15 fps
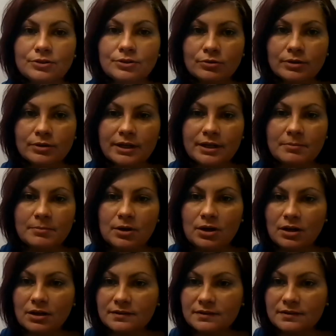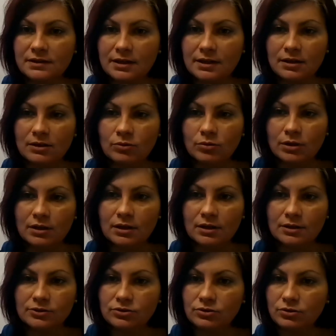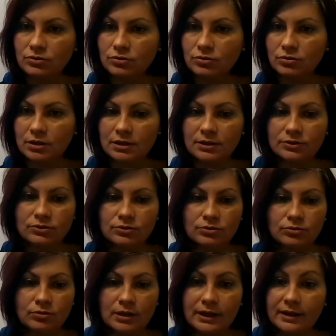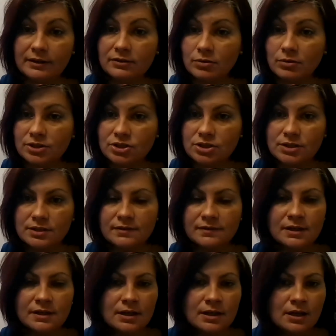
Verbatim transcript: Q&A box now uh, to, uh, to ask questions.